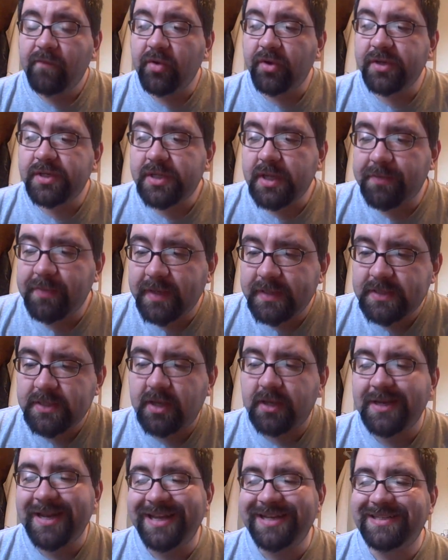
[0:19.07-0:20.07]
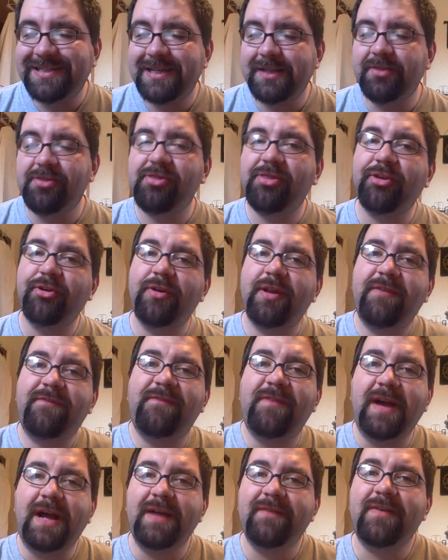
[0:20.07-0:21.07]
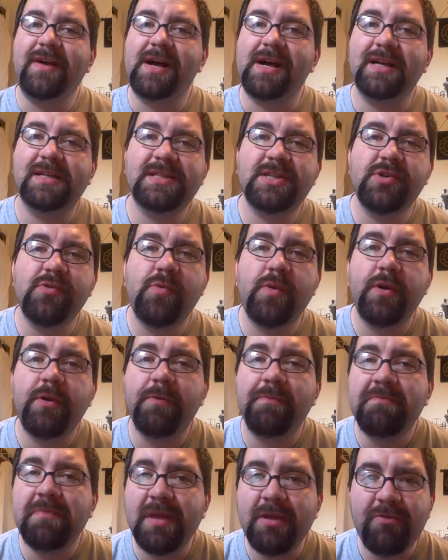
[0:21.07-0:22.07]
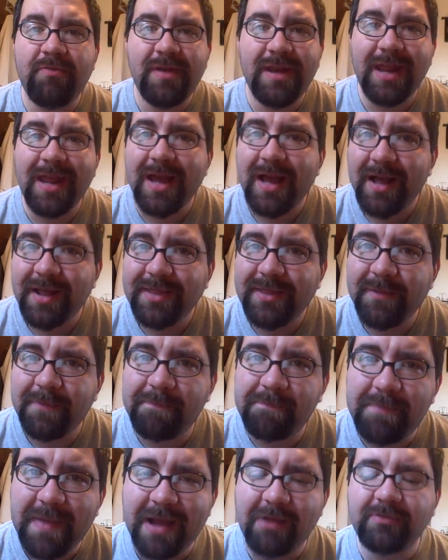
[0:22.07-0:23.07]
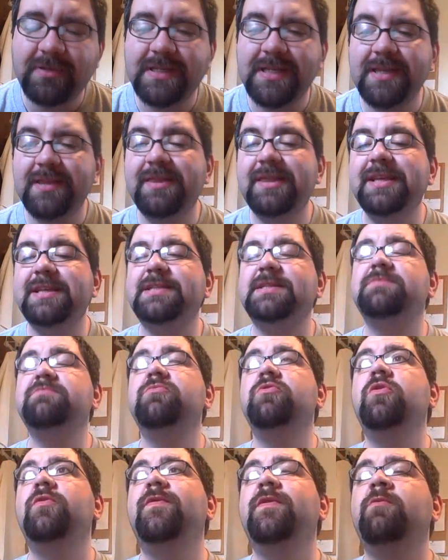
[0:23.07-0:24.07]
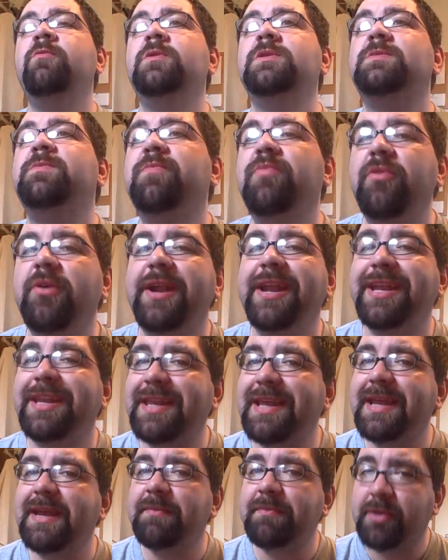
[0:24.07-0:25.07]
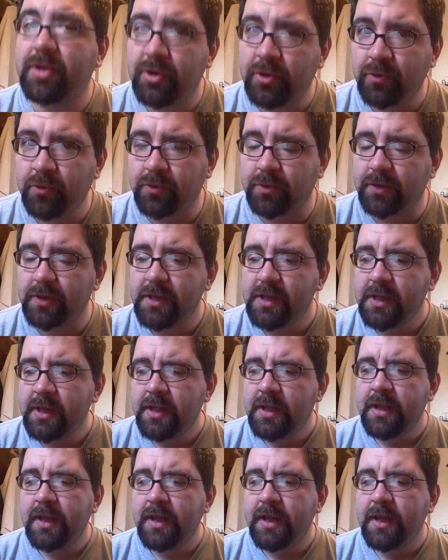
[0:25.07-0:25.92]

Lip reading: First up, I saw 1935 Oscar winner Mutiny on the Bounty. This movie was pretty damn cool.